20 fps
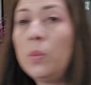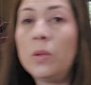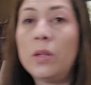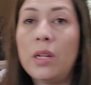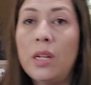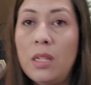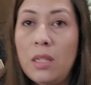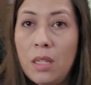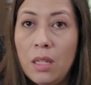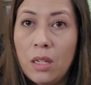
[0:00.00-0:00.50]
super
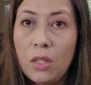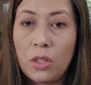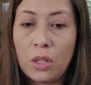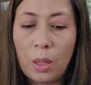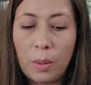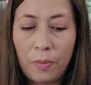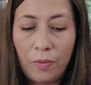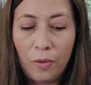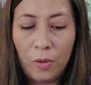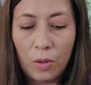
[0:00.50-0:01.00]
easy to
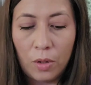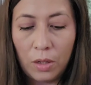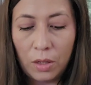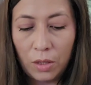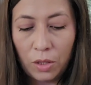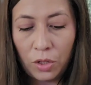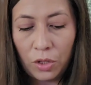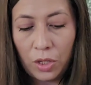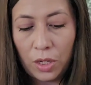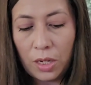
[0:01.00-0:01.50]
shop
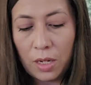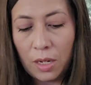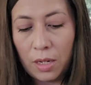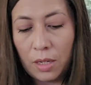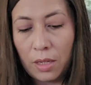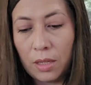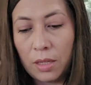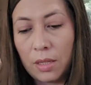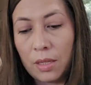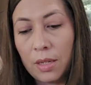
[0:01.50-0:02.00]
for. She
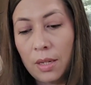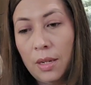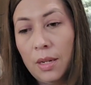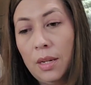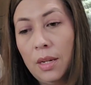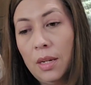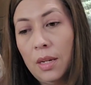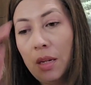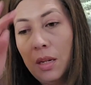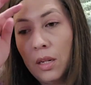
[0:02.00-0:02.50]
is
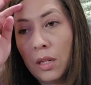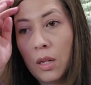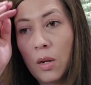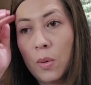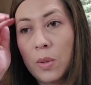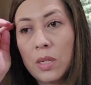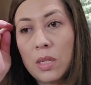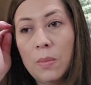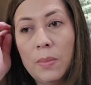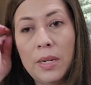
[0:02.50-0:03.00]

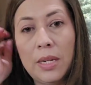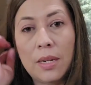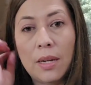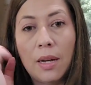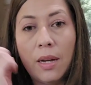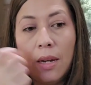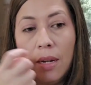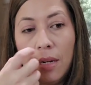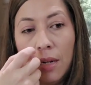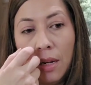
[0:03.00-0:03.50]
going to be
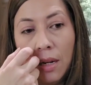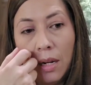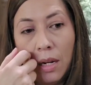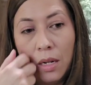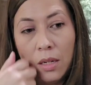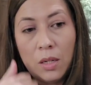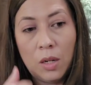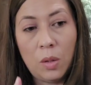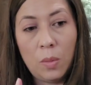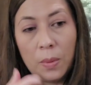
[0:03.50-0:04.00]
9 in
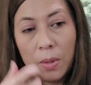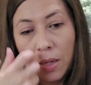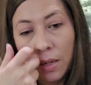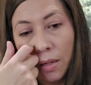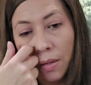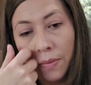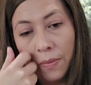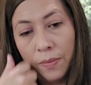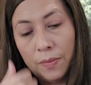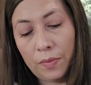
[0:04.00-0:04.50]

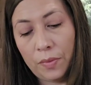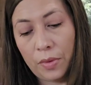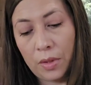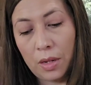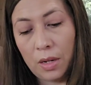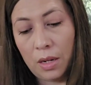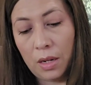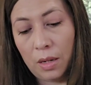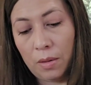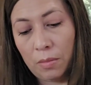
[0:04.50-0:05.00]
October,
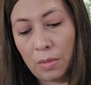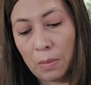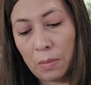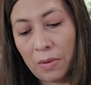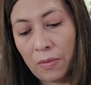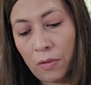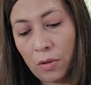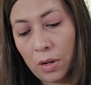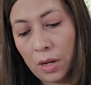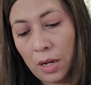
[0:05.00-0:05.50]
right
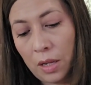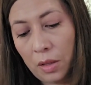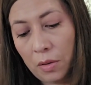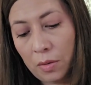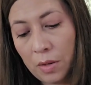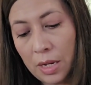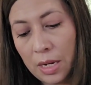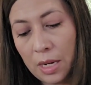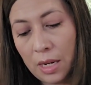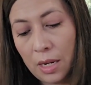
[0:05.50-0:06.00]
before
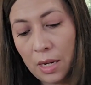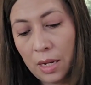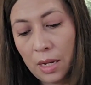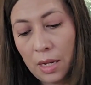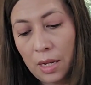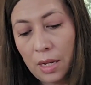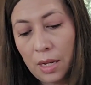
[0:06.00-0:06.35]
Halloween.